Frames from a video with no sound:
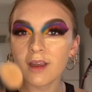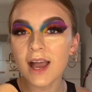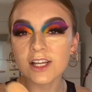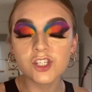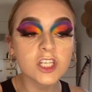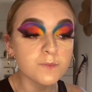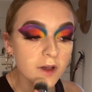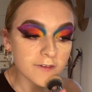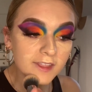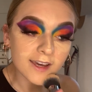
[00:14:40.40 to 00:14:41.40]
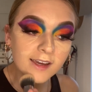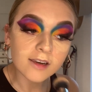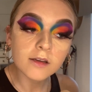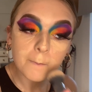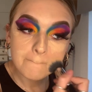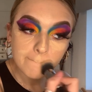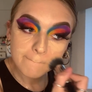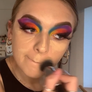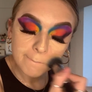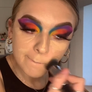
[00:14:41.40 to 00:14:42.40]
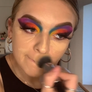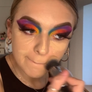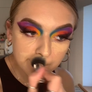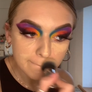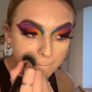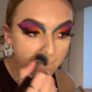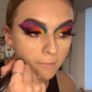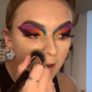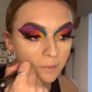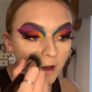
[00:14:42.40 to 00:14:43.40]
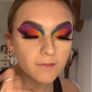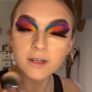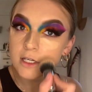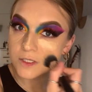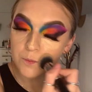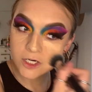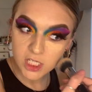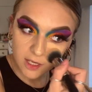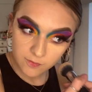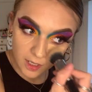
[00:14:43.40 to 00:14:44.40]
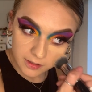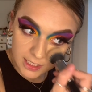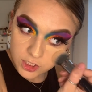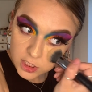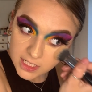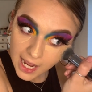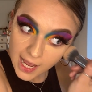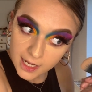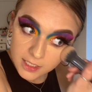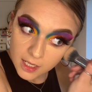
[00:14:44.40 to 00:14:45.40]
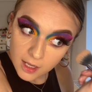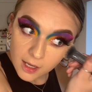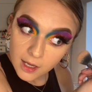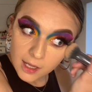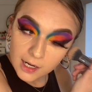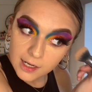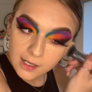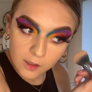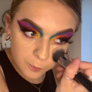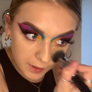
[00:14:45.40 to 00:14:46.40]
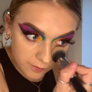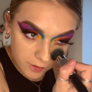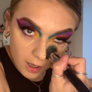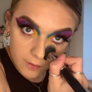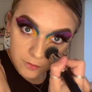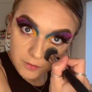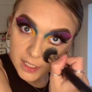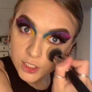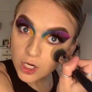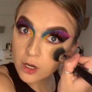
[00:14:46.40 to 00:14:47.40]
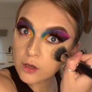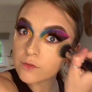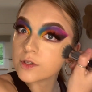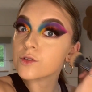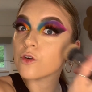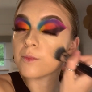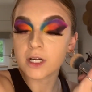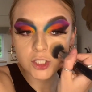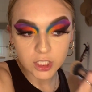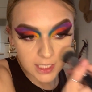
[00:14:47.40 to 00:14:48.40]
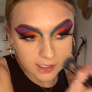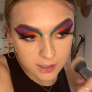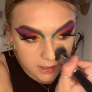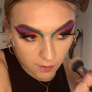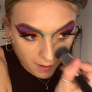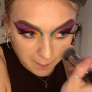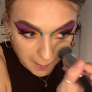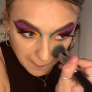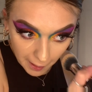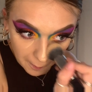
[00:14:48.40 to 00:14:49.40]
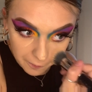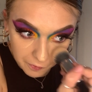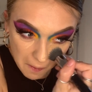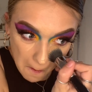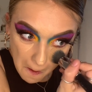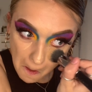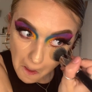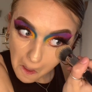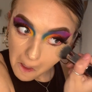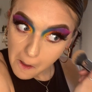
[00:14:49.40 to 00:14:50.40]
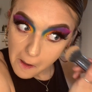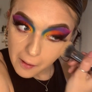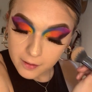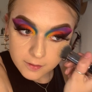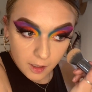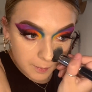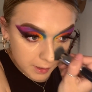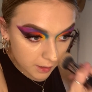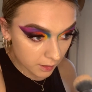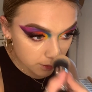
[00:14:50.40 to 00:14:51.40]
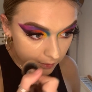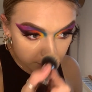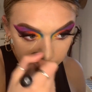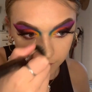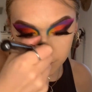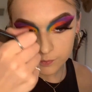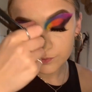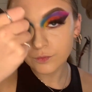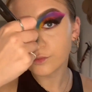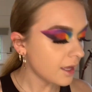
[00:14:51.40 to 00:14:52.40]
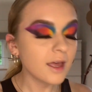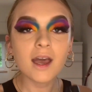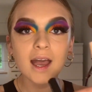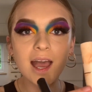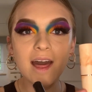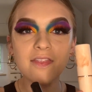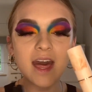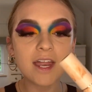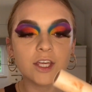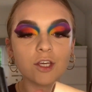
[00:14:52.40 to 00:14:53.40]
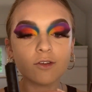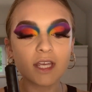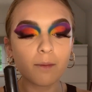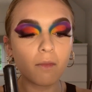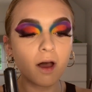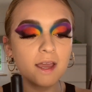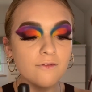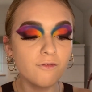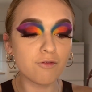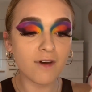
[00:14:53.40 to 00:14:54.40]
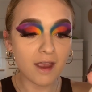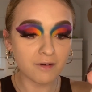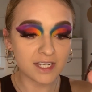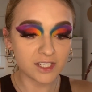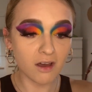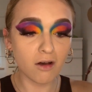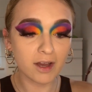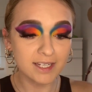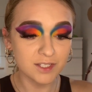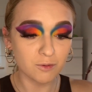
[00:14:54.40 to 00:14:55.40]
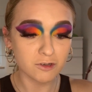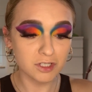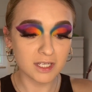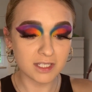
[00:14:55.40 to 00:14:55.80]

And just buff that in with my foundation brush. If nothing, just to add a little bit of coverage over sort of my cheeks, around my mouth and down my nose. And then using my I need to wash this.